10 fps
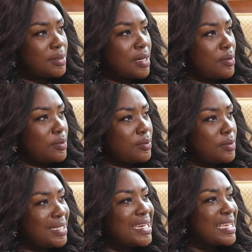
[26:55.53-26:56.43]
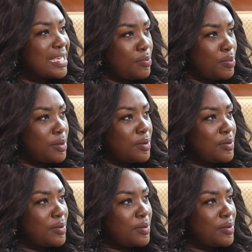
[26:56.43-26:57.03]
now? Then it keeping